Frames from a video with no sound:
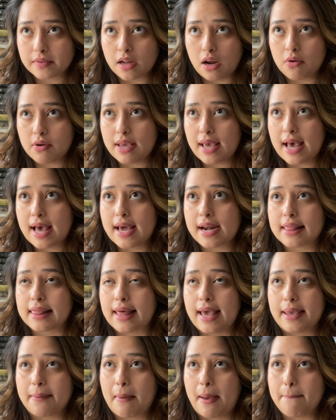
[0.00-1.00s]
already had
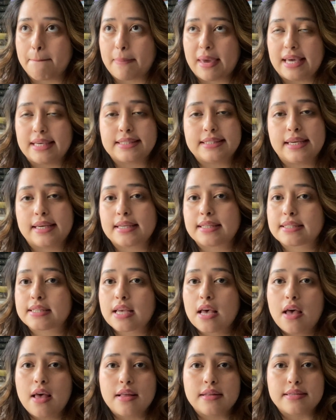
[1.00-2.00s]
like my basics
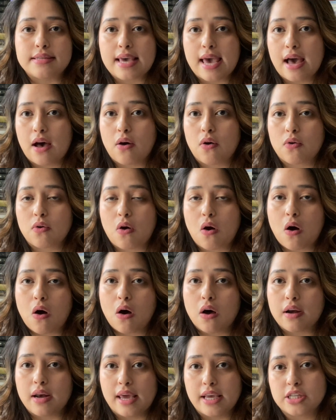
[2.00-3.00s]
down
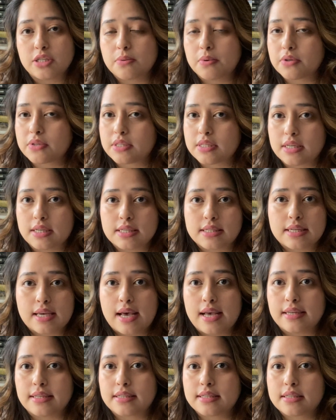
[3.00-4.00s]
on HTML,
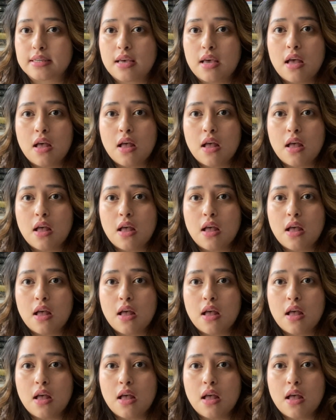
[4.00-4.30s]
CSS,